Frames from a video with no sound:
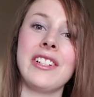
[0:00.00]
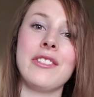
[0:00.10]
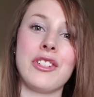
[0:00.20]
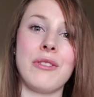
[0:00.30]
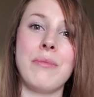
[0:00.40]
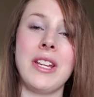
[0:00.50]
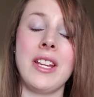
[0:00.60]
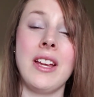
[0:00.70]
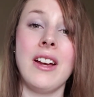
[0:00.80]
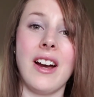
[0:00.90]
you should
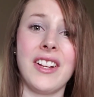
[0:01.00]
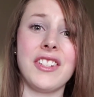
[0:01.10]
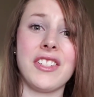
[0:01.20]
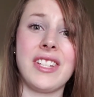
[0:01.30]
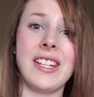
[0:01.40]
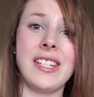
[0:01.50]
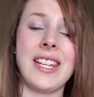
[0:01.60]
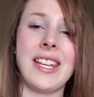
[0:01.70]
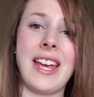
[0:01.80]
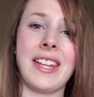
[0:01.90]
be understanding it